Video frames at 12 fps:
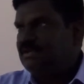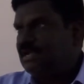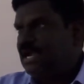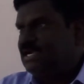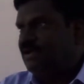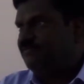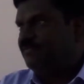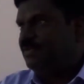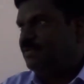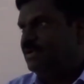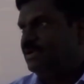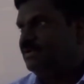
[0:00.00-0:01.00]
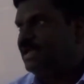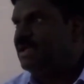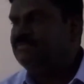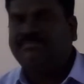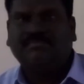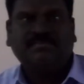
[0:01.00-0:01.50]
kind of
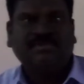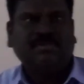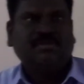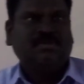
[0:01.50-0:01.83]
game.